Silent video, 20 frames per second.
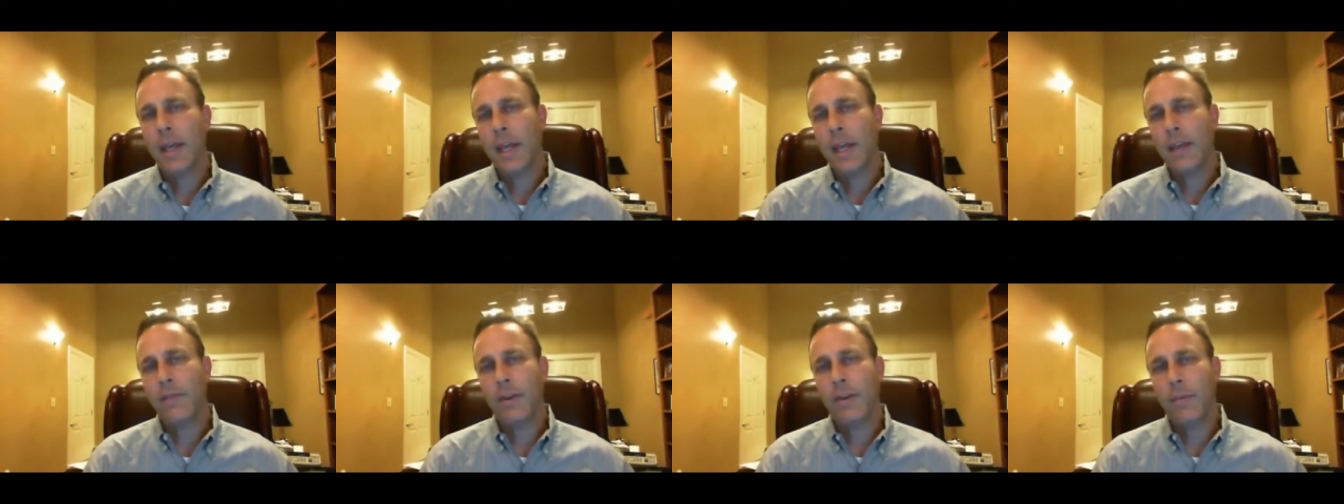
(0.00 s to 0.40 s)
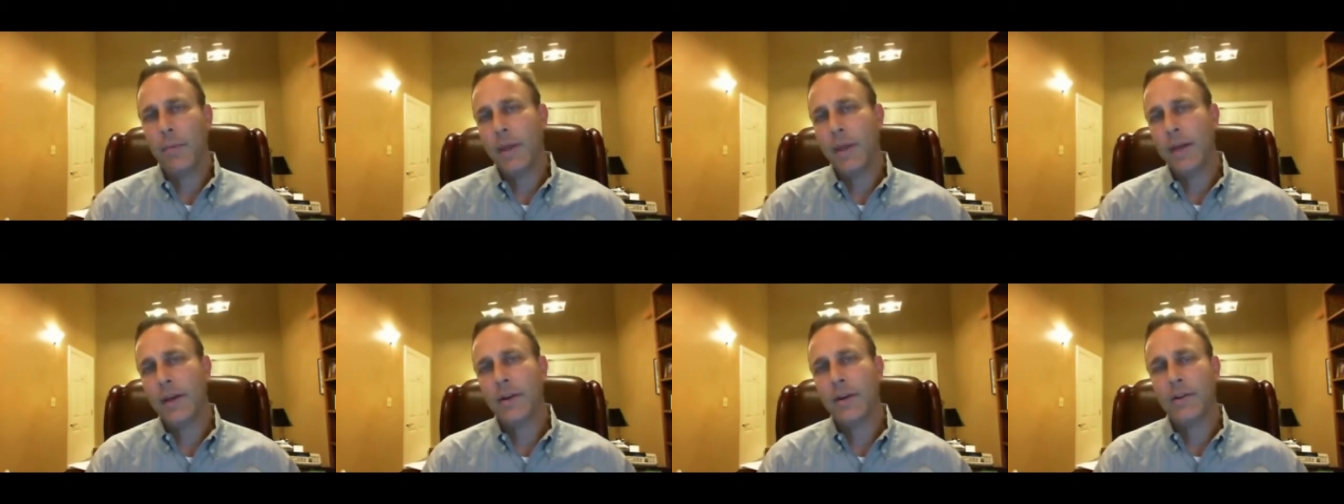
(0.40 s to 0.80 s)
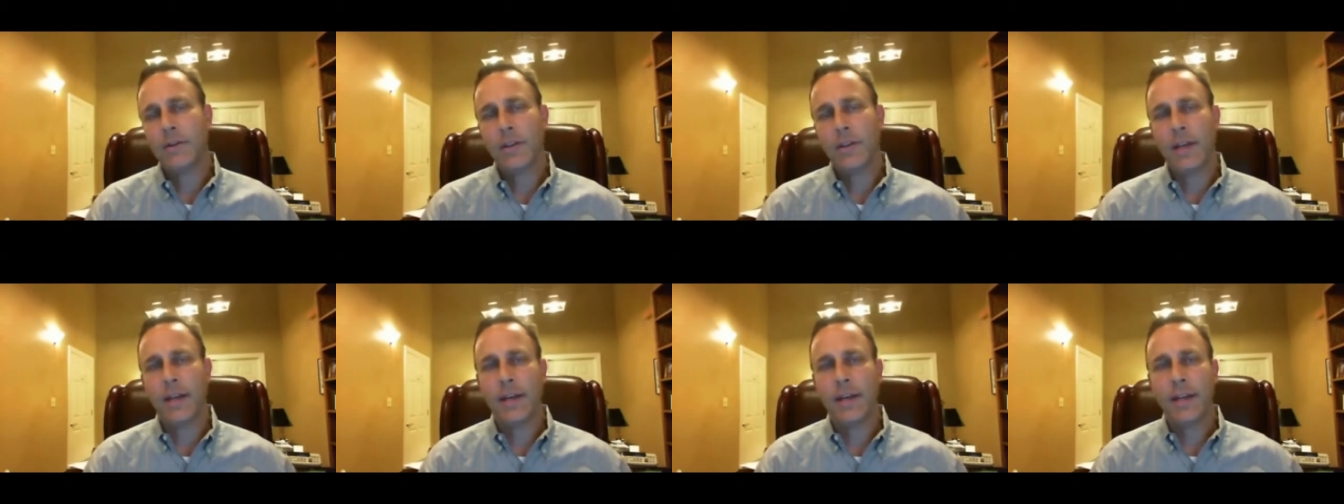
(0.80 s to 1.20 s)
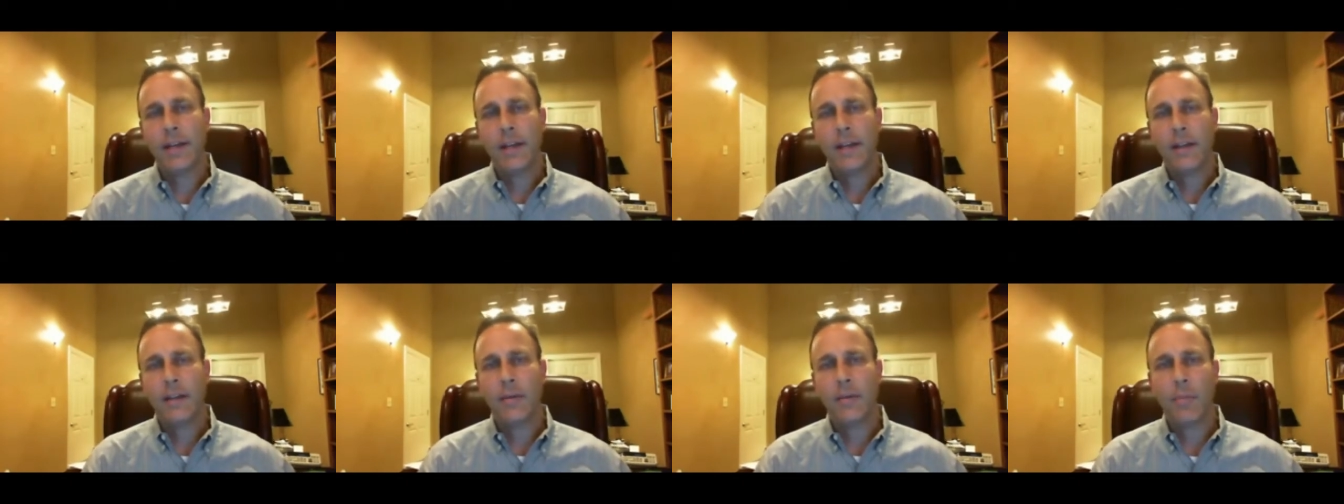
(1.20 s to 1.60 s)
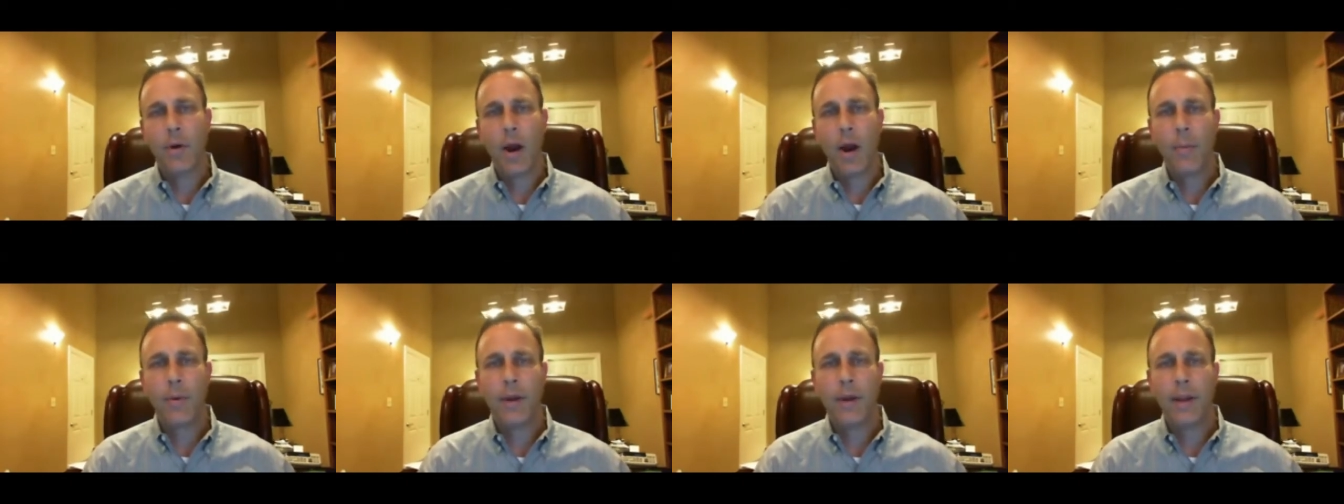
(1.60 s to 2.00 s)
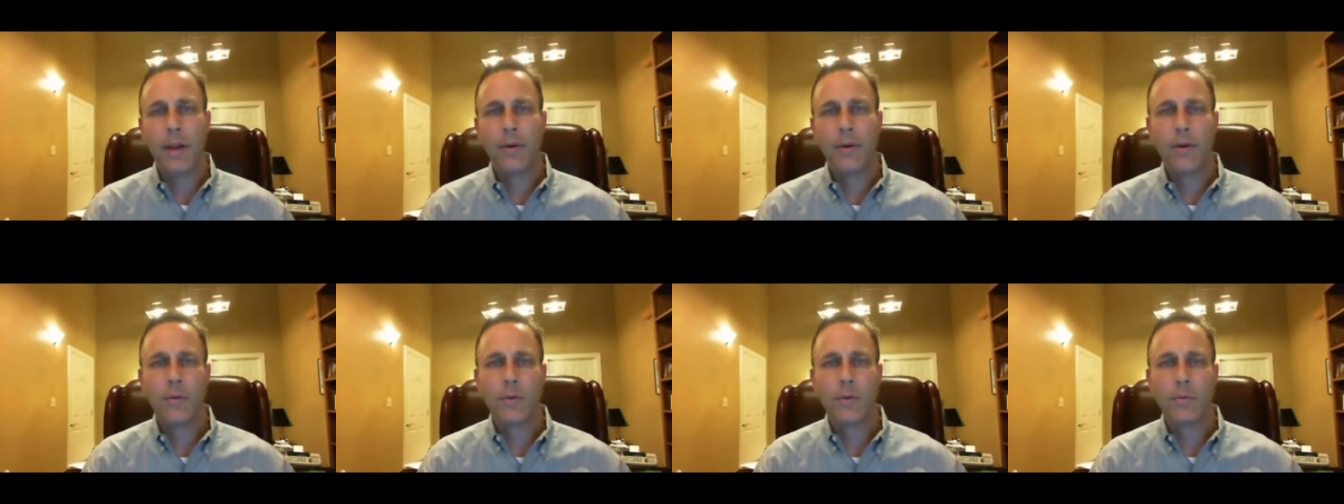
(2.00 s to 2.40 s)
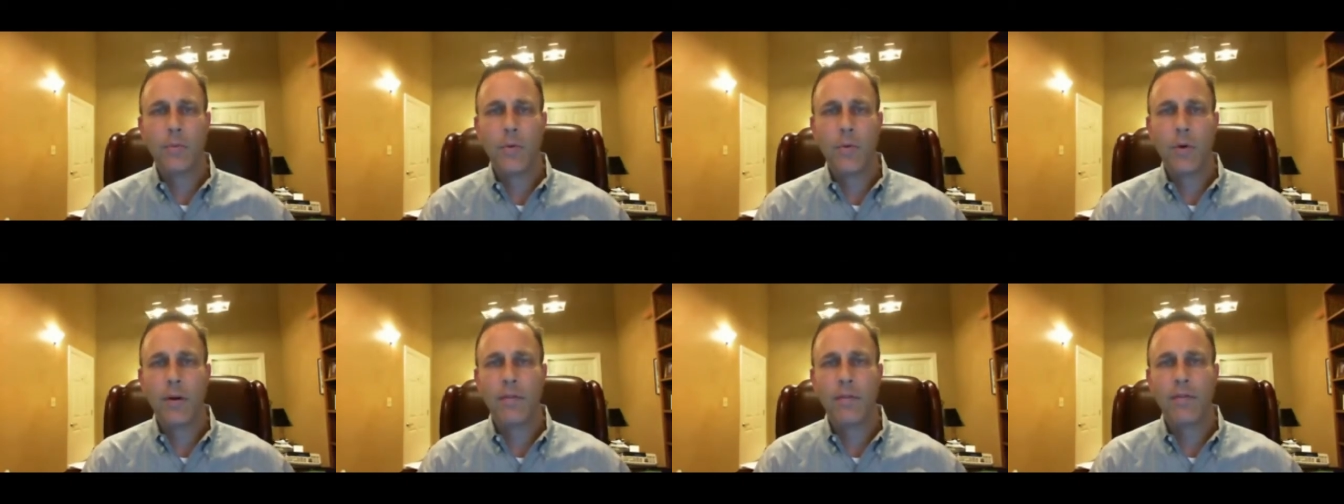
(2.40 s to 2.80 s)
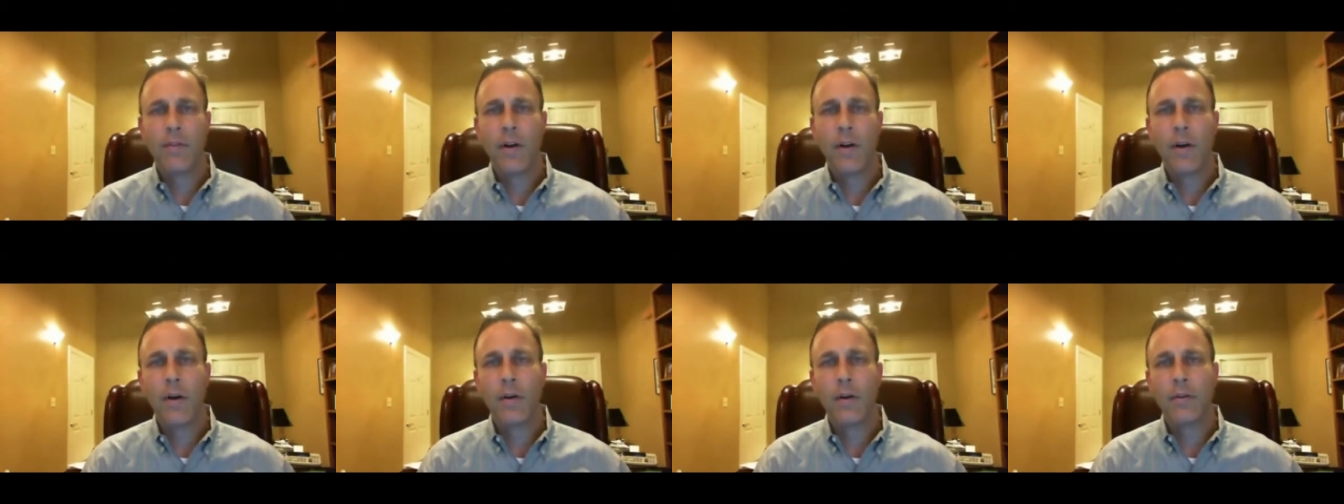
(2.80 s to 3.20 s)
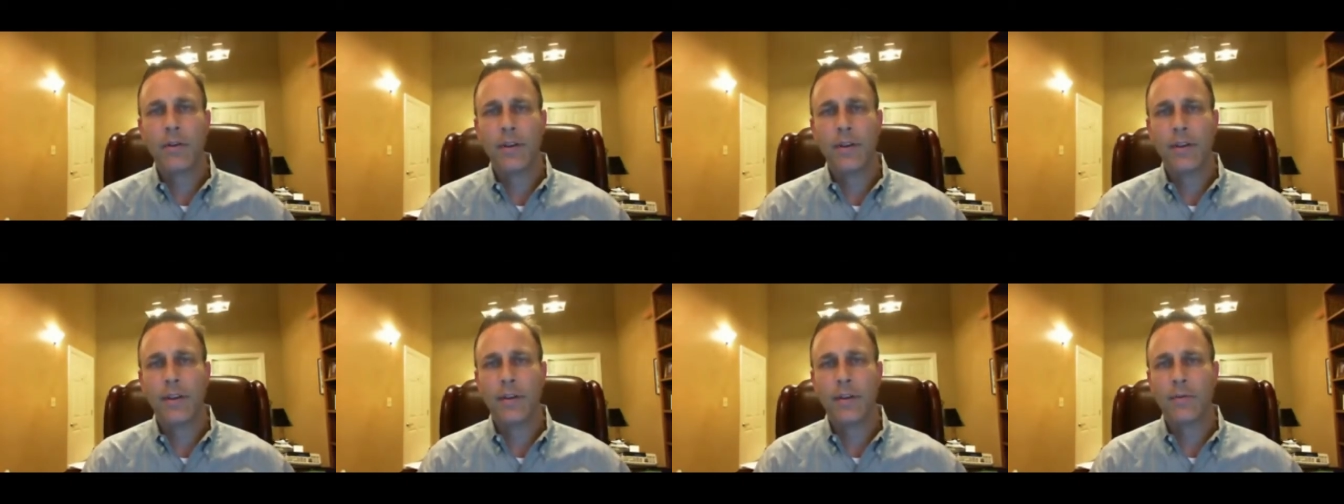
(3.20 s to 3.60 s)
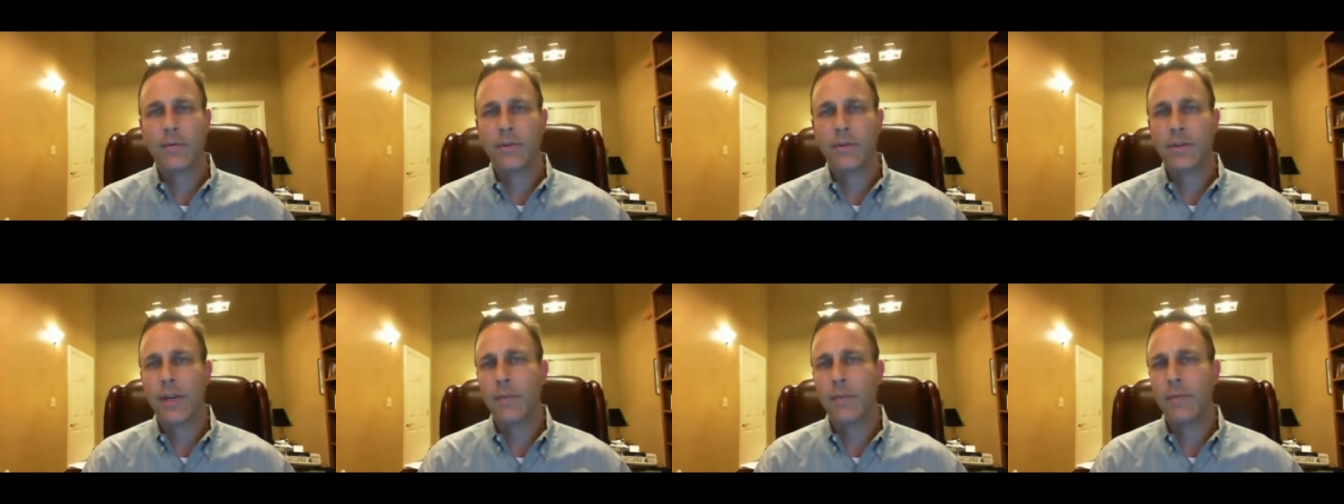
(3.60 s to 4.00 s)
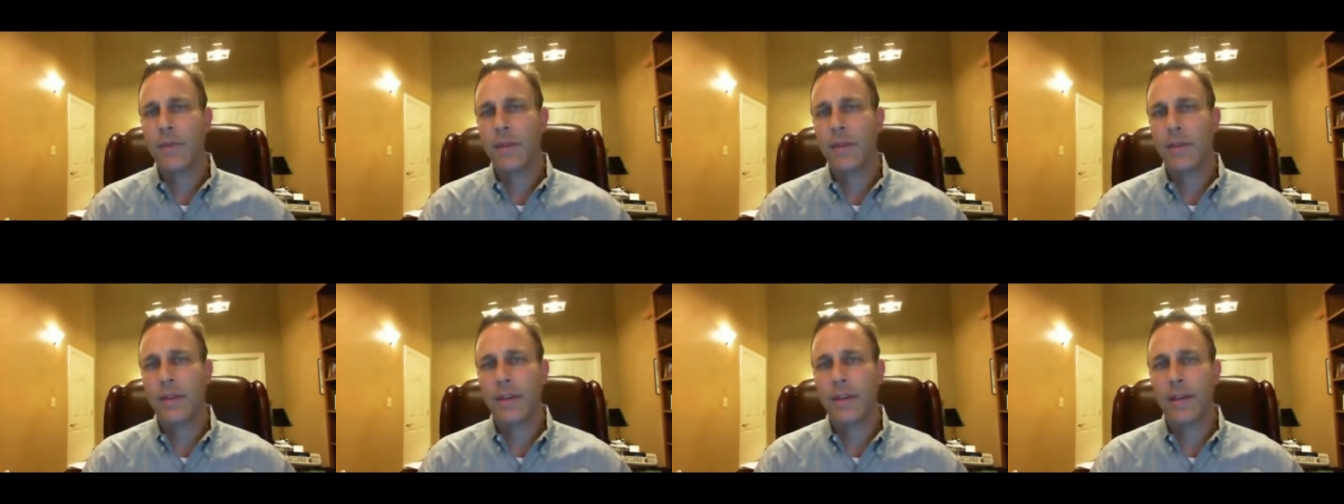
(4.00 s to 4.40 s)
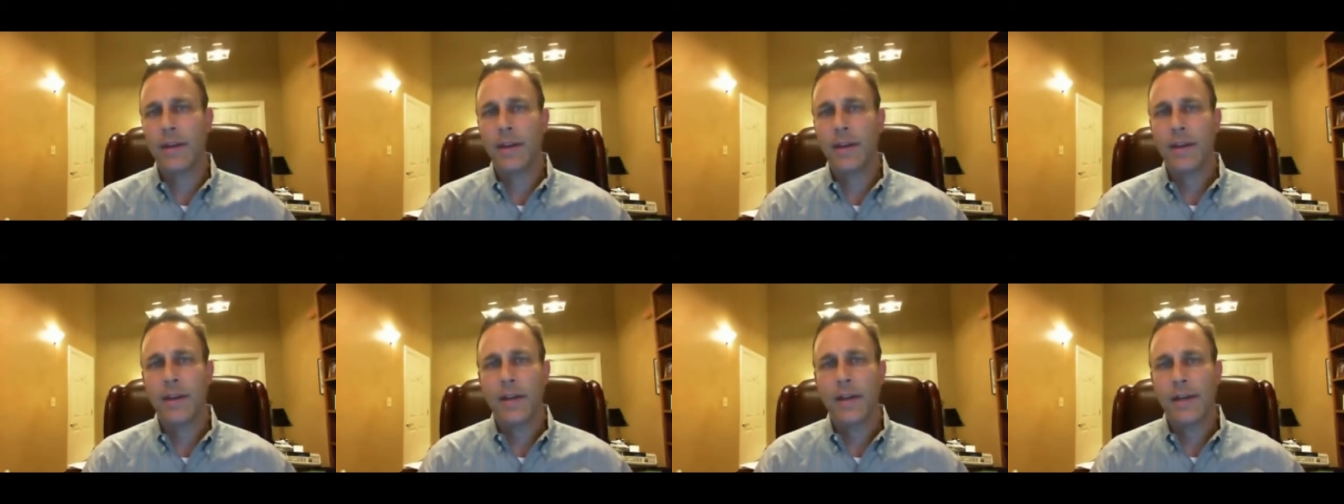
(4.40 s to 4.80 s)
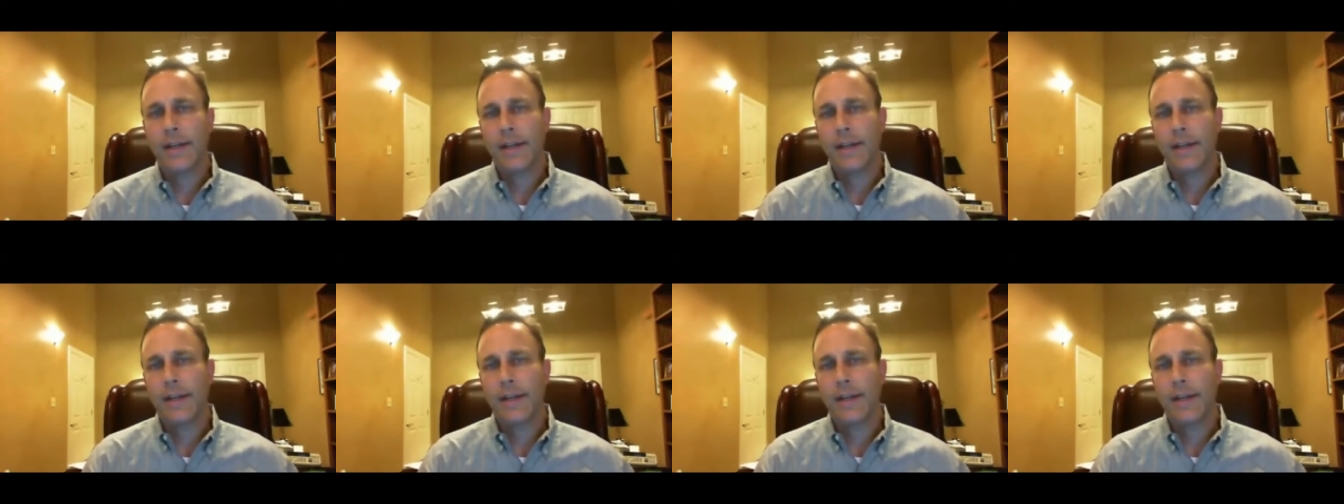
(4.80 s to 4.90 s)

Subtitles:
If it appears that the property owner was more at fault and this was something that